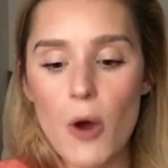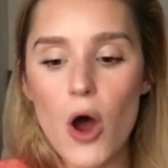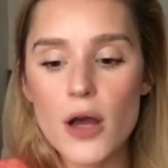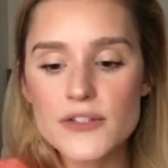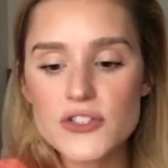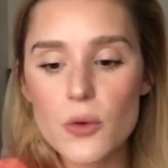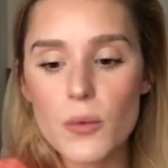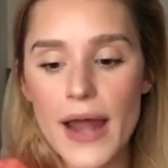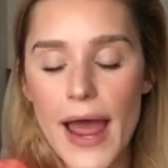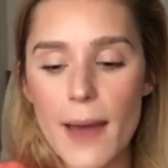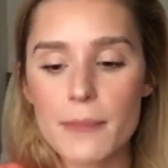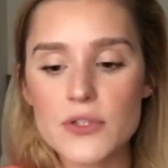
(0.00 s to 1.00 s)
Also, what
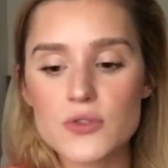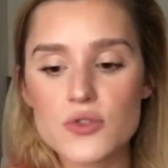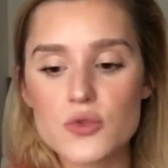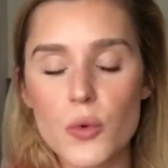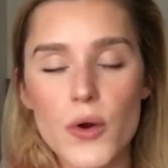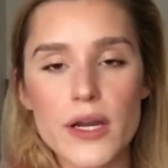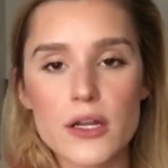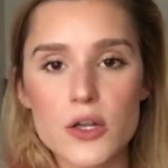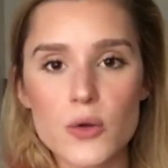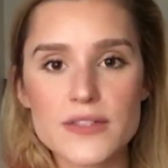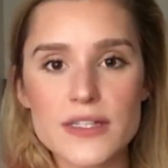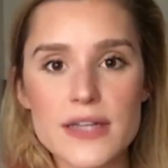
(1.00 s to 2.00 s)
happens during
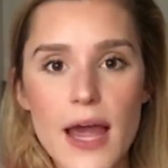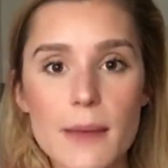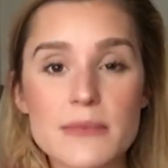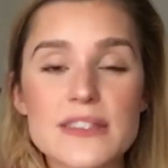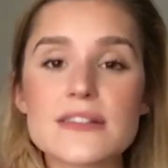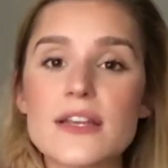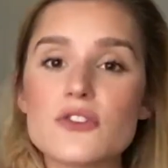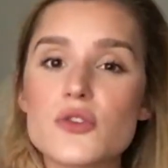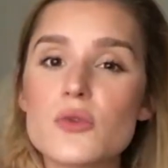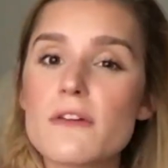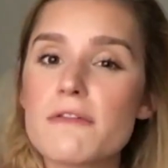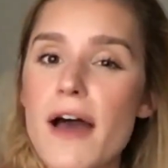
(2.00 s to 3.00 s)
closing times is they
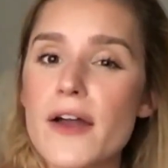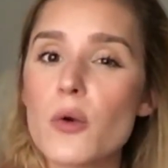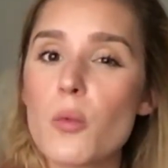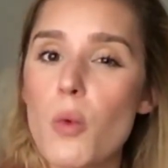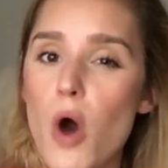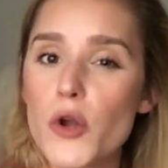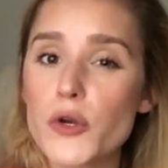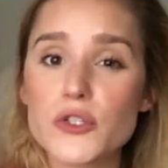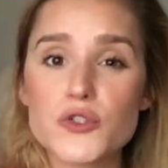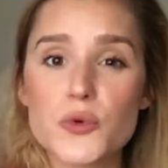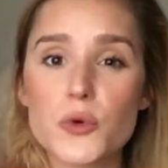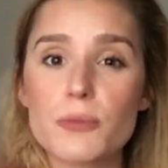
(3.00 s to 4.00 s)
do the final water
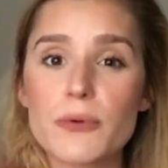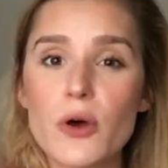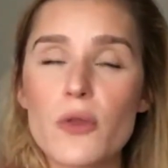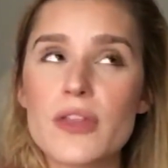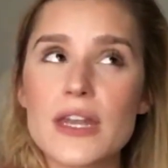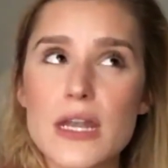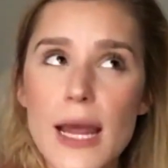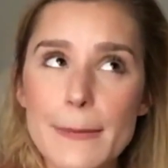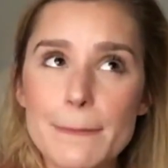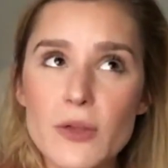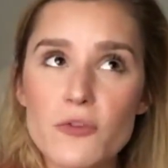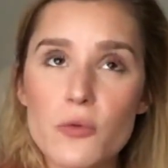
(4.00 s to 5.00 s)
and sewer bill the
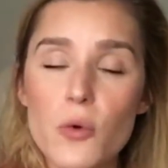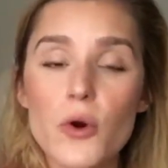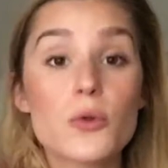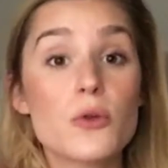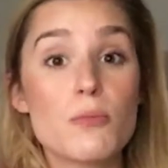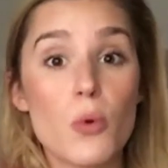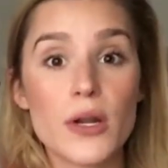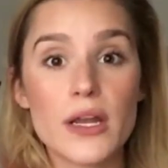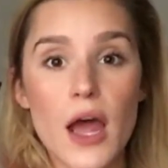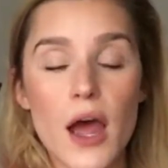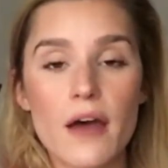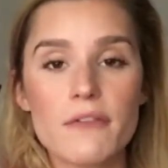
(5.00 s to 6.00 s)
night before or the
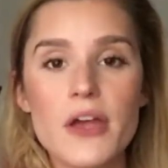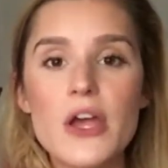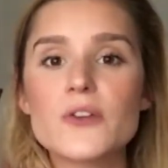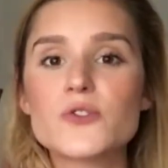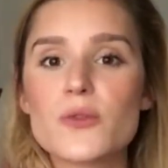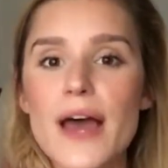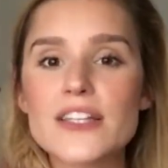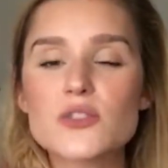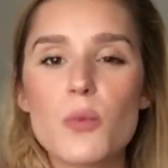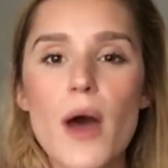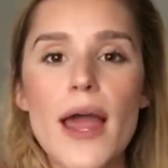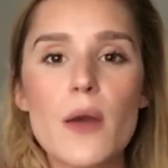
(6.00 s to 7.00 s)
morning of. So
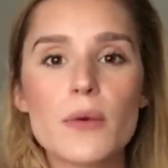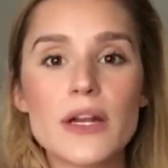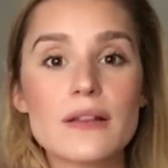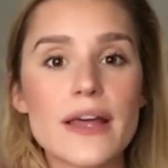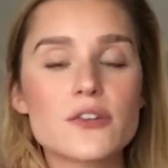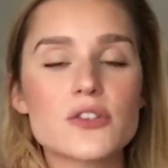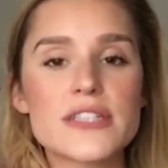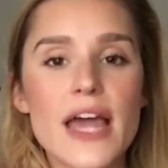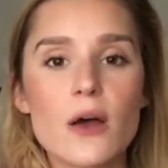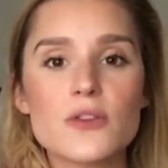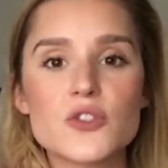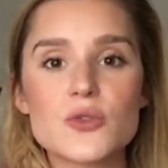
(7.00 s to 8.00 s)
that's why when a lender
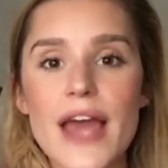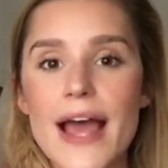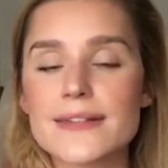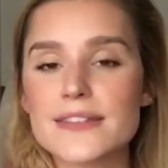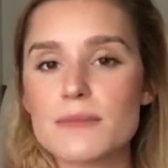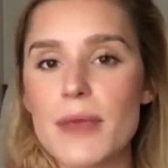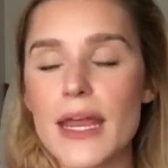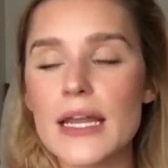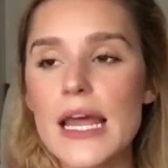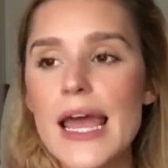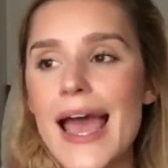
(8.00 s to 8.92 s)
tells you to estimate